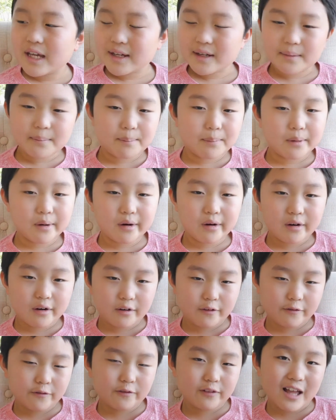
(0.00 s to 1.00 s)

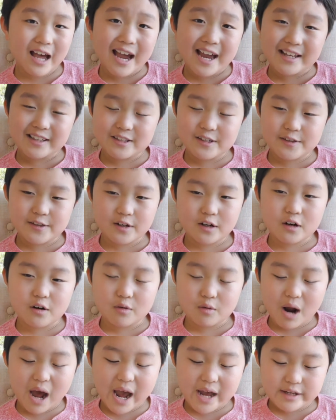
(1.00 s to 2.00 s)
bird flying to the
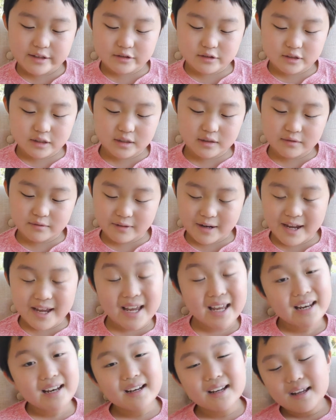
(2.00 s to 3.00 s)
horizon,
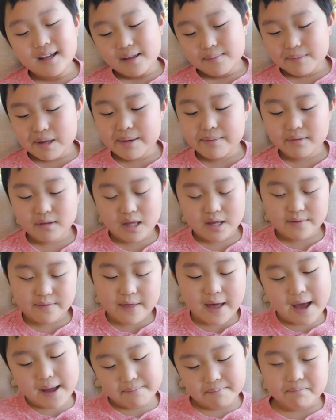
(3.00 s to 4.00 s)
right? Maybe like
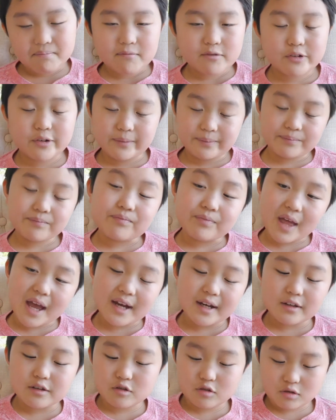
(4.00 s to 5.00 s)
that. So
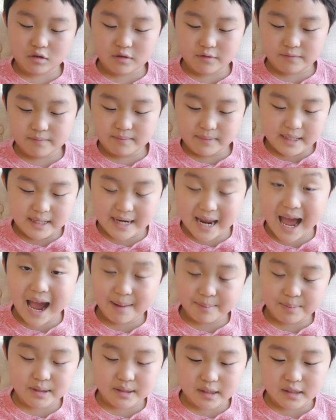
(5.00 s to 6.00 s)
that could sort of mean
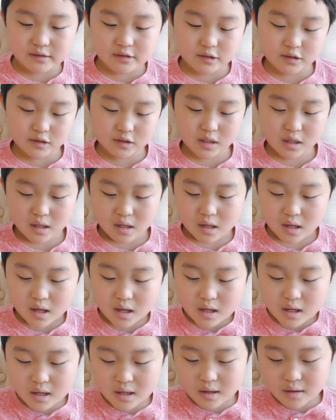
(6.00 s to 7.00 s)
happiness.
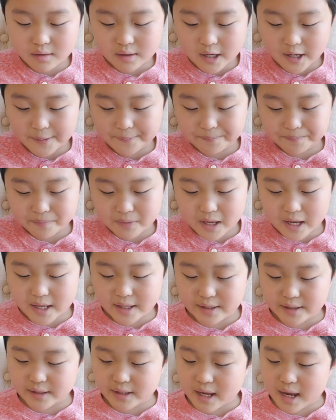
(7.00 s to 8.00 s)
Okay,
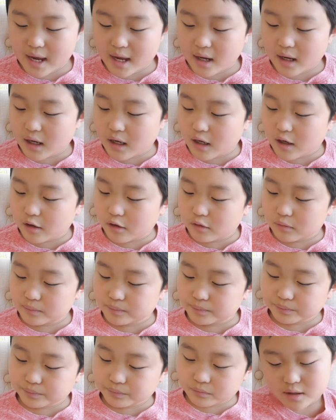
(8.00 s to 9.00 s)
and now,
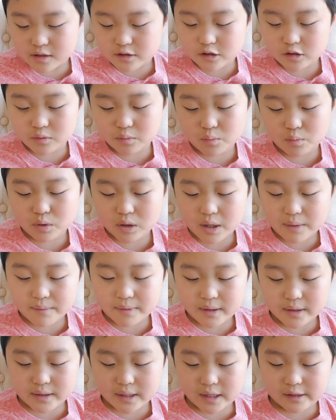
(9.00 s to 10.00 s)
so what I
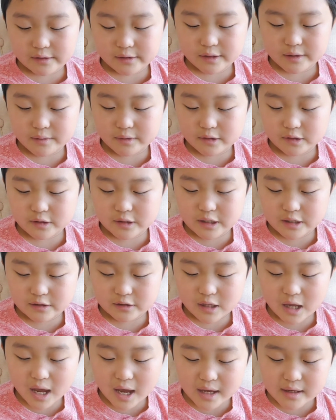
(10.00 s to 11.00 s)
wanted to ask you was
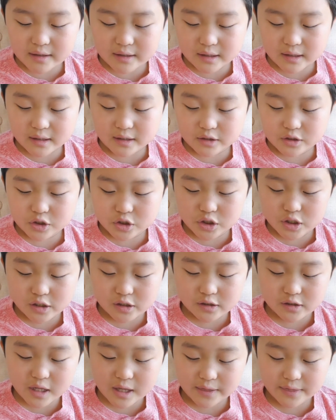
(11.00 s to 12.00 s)
this. Hai, she
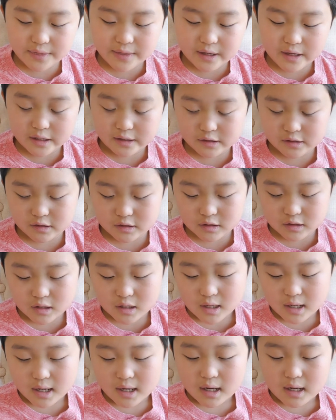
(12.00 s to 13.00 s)
said this,
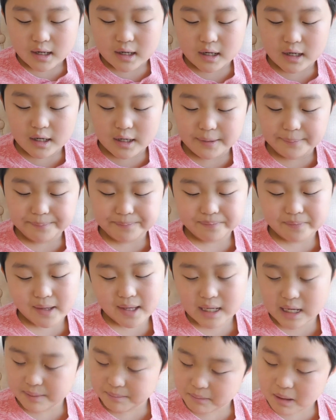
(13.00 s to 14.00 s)

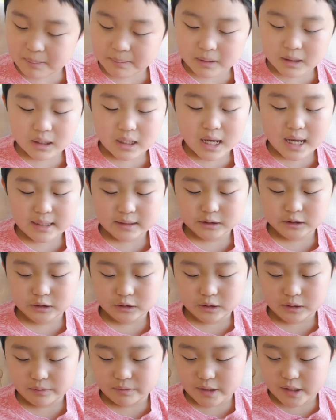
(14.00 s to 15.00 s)
and I'm gonna
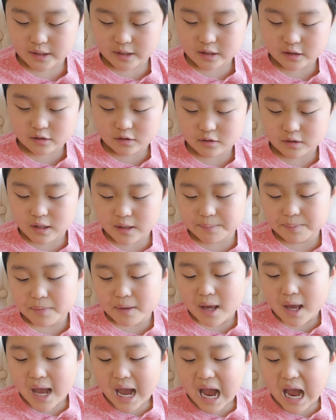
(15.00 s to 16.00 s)
actually read this, okay?
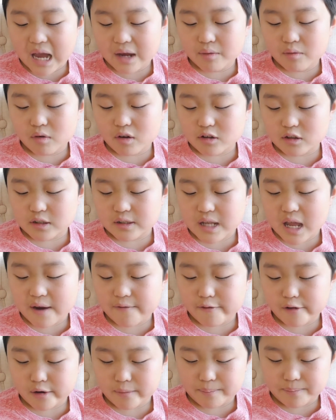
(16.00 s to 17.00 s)
I was
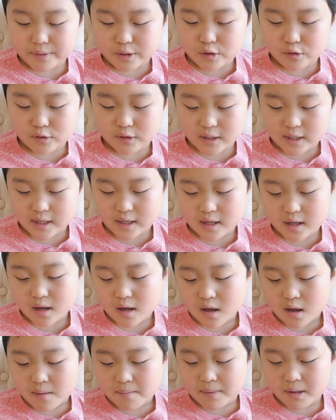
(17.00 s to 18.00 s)
never a beauty,
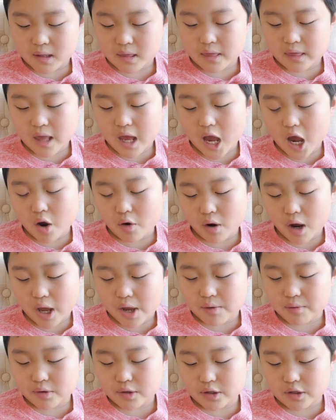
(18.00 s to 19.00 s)
but now
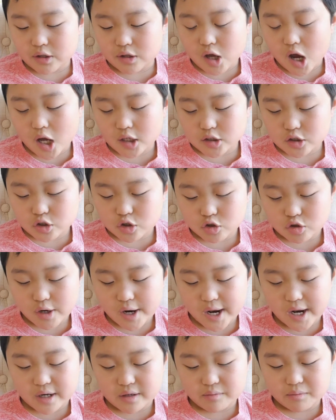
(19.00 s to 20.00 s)
I would not
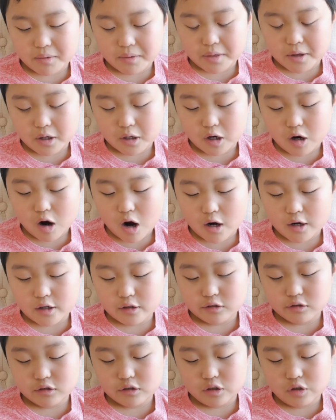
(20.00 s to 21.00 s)
trade with the
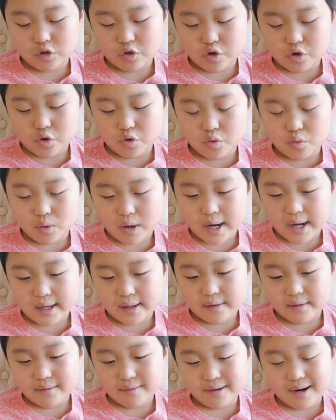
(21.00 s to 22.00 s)
goddess Nuwa,
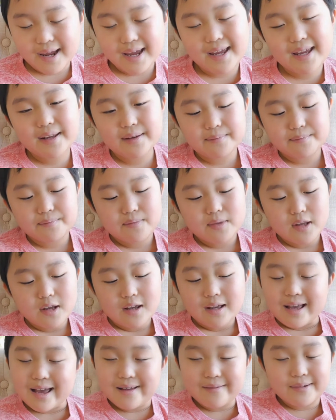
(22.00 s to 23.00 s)
right? And